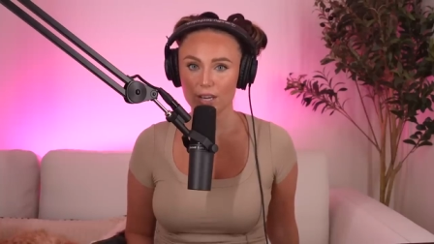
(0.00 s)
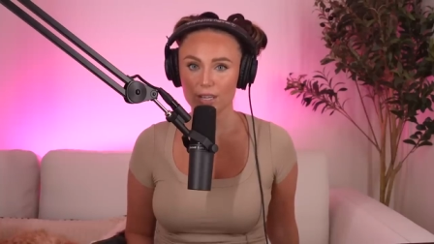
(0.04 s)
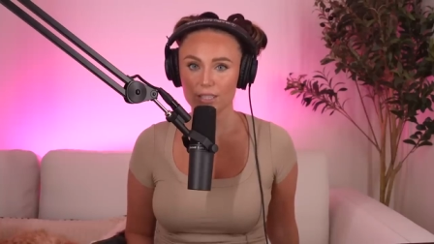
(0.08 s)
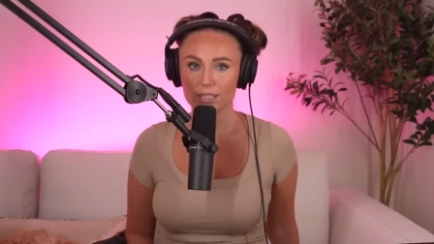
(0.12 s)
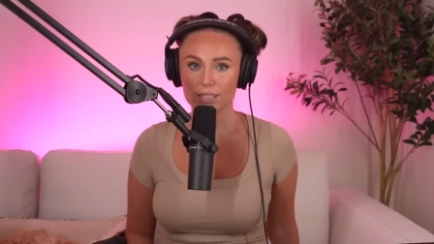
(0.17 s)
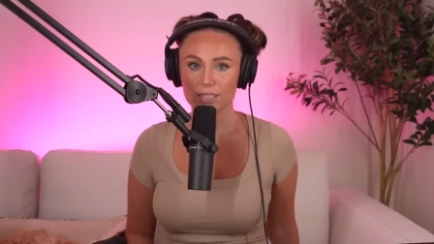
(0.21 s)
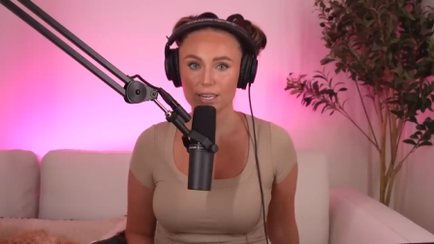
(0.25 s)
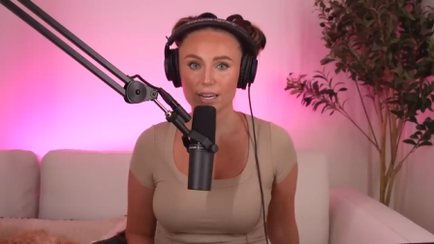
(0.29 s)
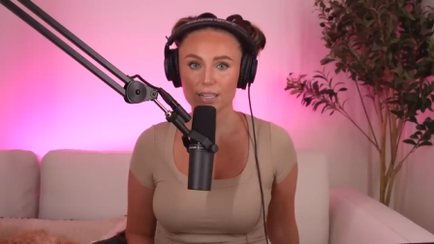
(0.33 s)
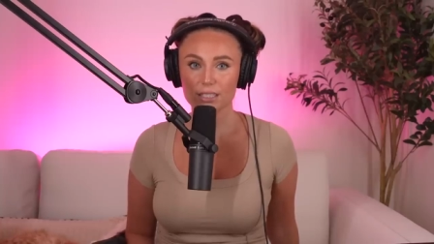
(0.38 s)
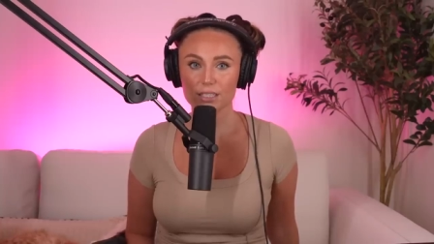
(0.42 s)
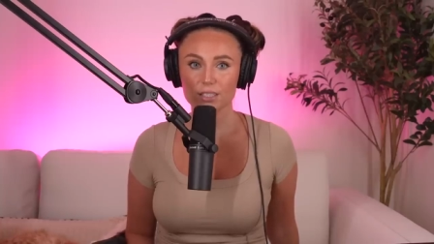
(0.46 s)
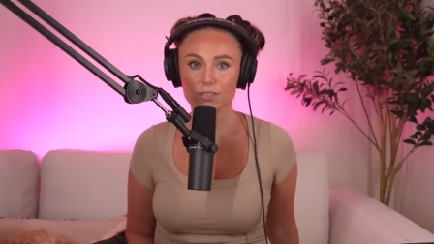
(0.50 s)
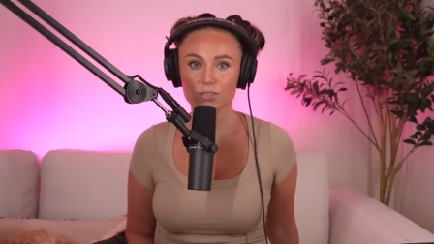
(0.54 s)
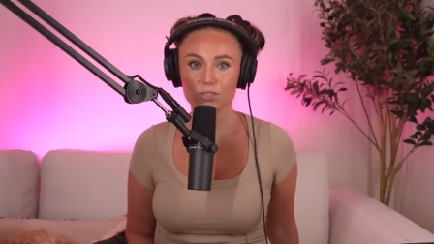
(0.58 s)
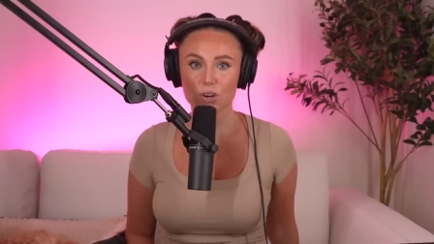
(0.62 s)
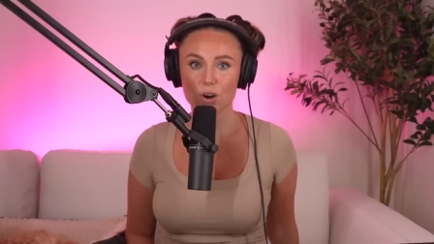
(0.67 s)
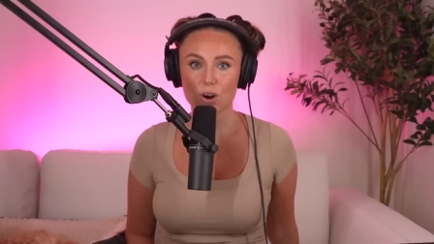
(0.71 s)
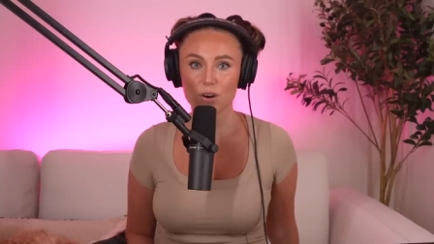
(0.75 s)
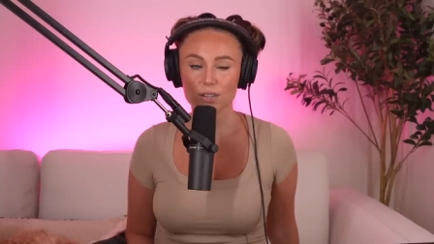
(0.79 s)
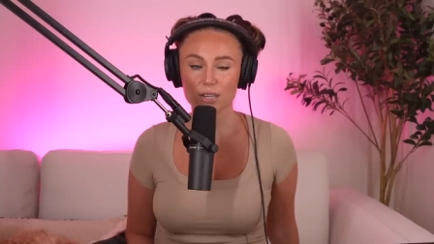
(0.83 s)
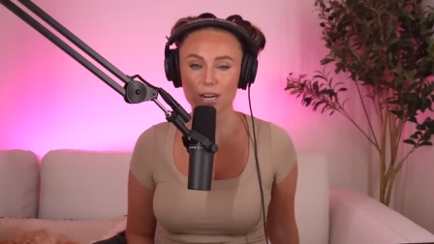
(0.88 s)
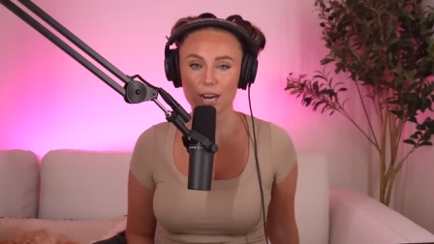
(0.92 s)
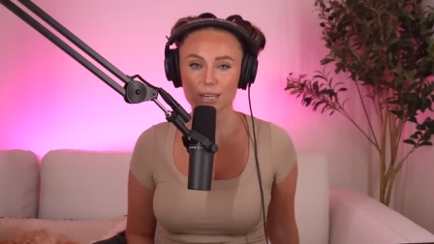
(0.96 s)
detectives
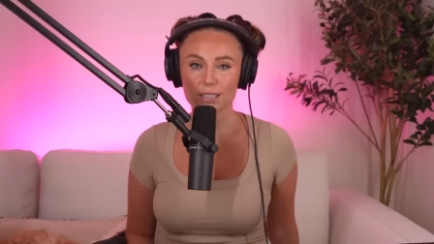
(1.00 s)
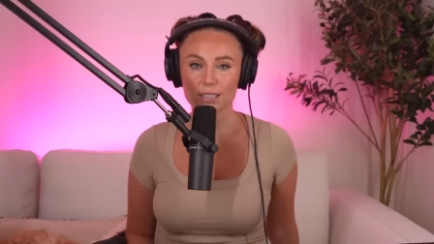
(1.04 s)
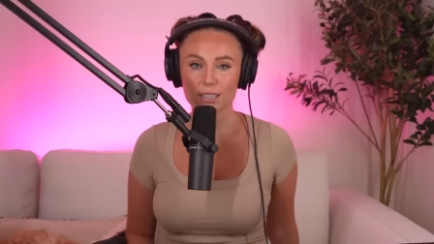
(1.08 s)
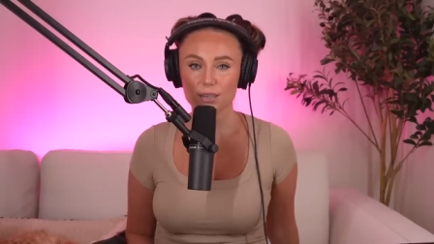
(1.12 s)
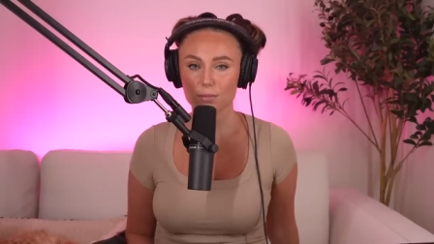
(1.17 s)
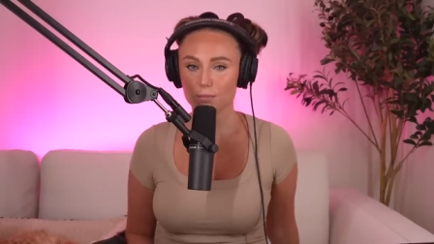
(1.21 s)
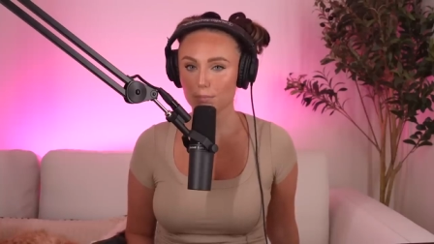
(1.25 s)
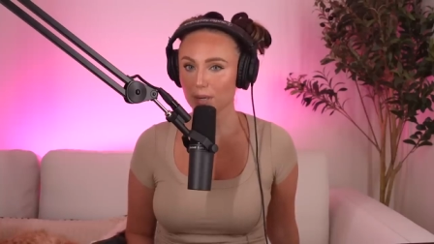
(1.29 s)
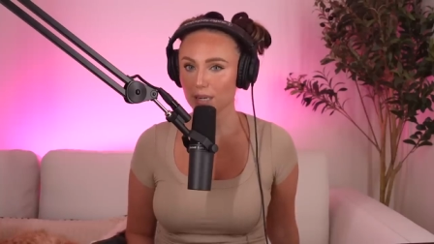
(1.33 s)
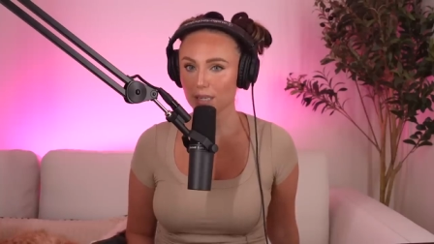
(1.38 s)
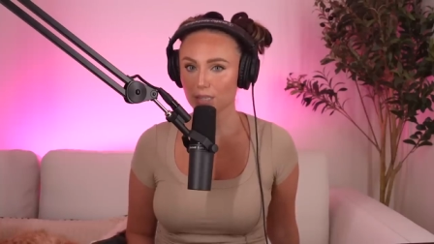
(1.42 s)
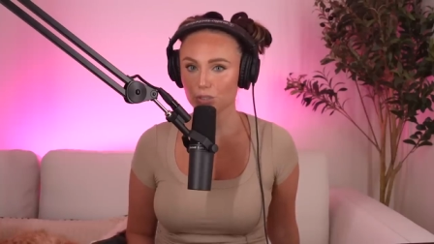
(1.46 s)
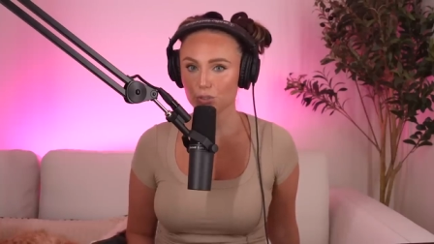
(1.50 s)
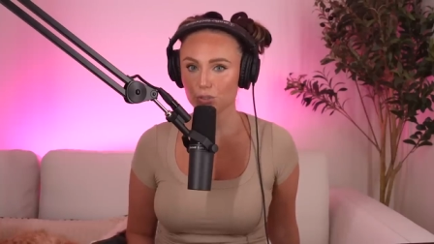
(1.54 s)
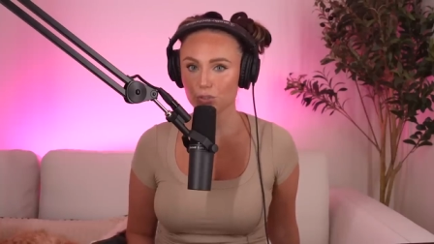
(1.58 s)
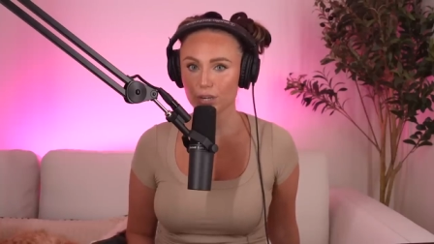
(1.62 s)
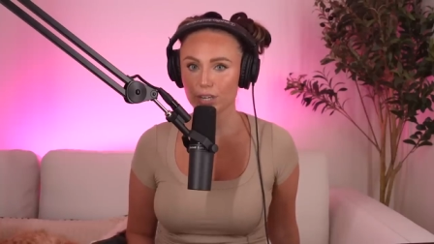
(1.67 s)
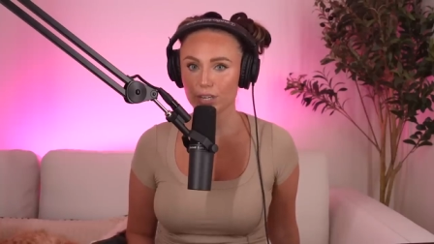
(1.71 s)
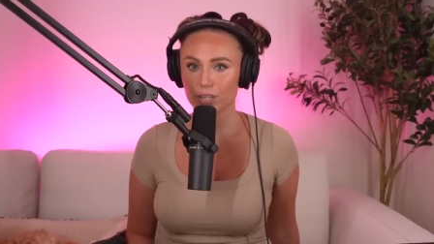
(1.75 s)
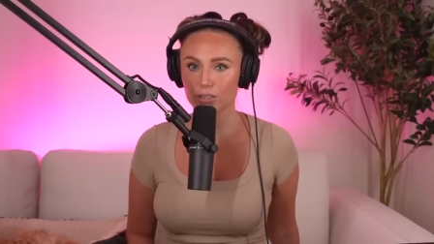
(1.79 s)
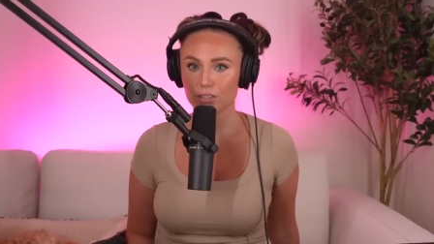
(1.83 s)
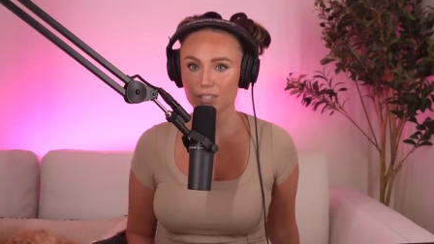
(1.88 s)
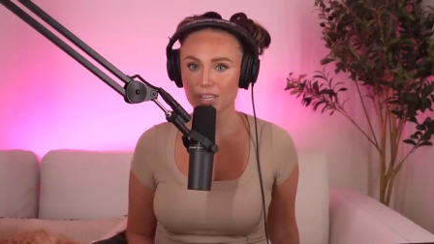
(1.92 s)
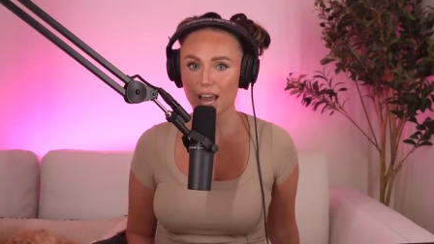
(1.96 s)
contacted
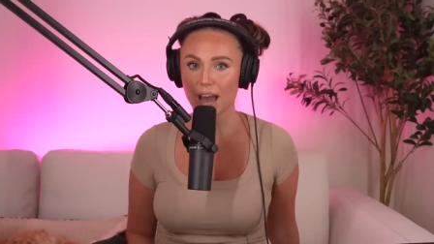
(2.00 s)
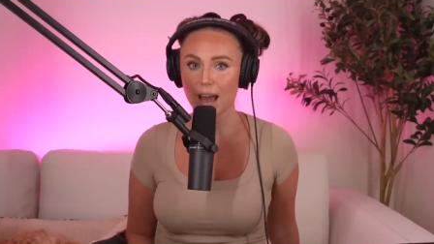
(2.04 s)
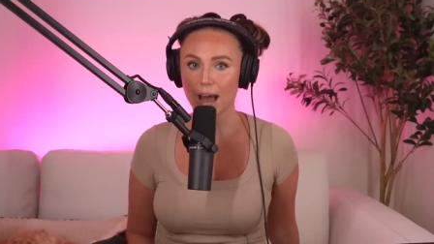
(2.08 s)
administrators